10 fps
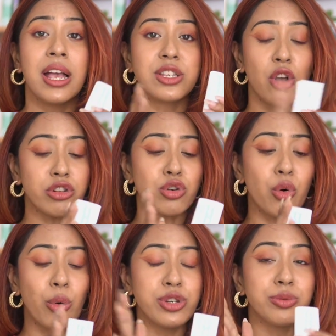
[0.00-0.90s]
is also
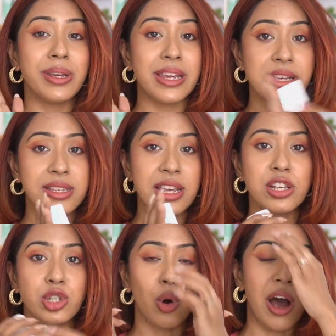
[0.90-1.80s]
going to be
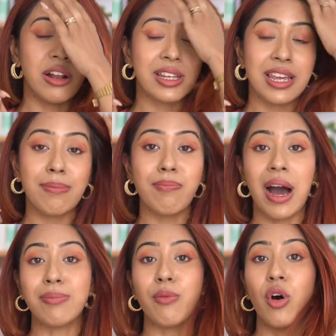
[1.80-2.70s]
easy. So I'll keep
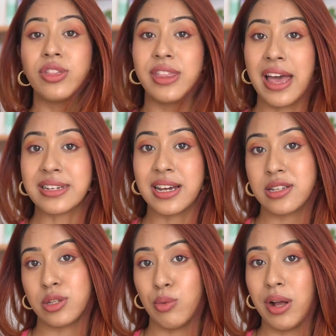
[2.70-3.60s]
up on that
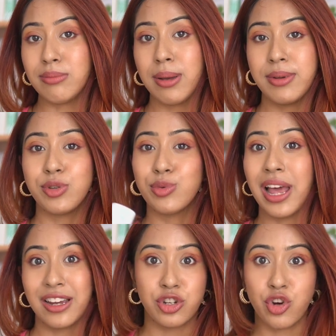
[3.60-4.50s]
as well. Maybe do
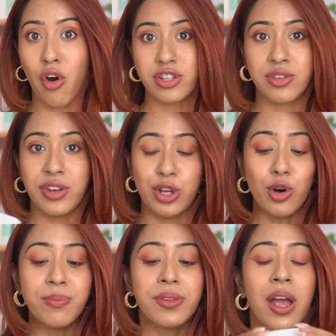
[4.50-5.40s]
like a shorts
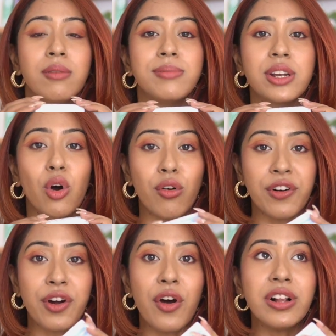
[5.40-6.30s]
video. But
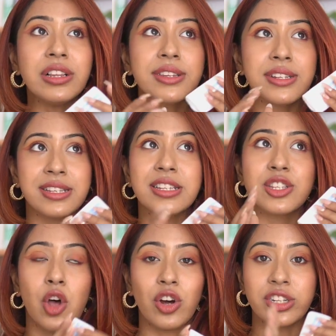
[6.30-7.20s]
overall, this
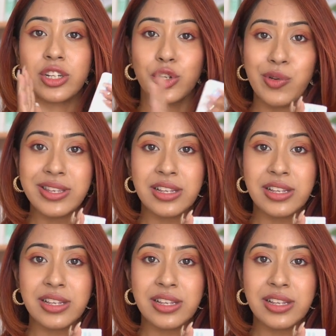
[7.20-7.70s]
is not a dewy